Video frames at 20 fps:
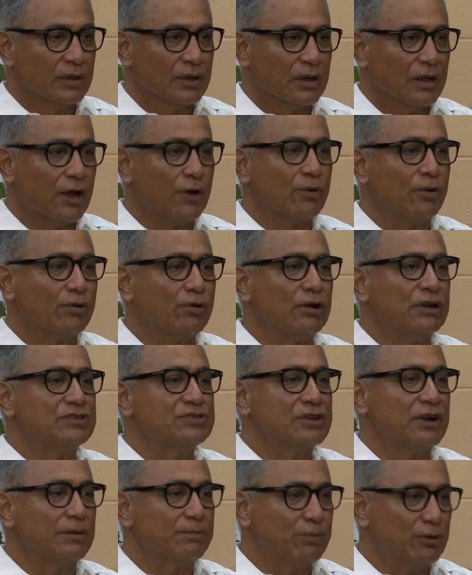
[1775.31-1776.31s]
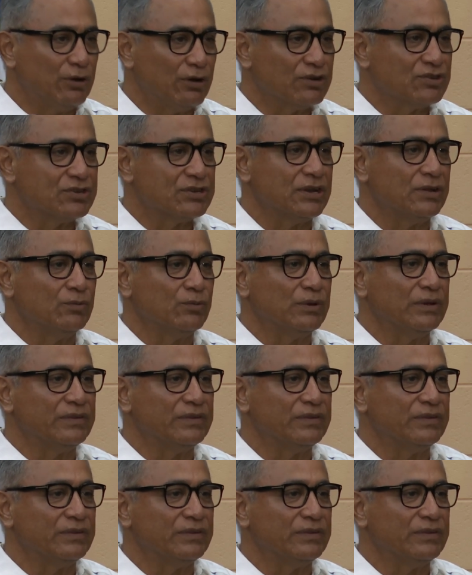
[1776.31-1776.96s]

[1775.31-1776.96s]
Agricultural production will